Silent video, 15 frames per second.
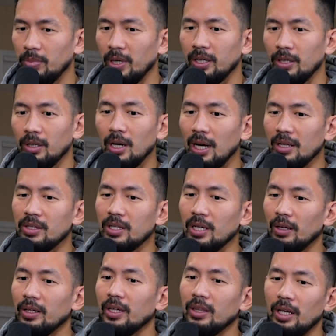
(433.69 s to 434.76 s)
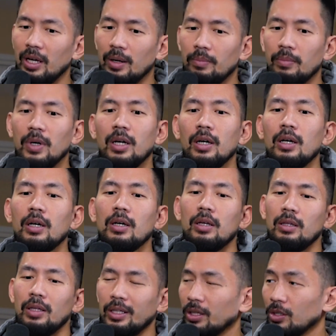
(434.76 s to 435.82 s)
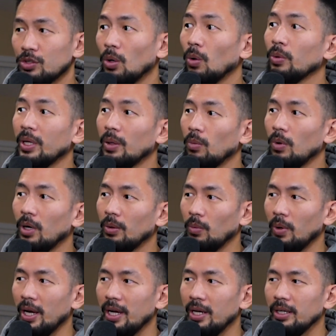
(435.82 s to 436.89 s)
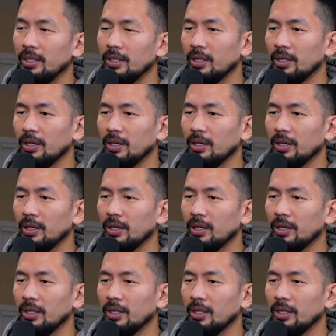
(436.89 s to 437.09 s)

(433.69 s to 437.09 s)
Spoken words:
but you're not telling them like there's only one way.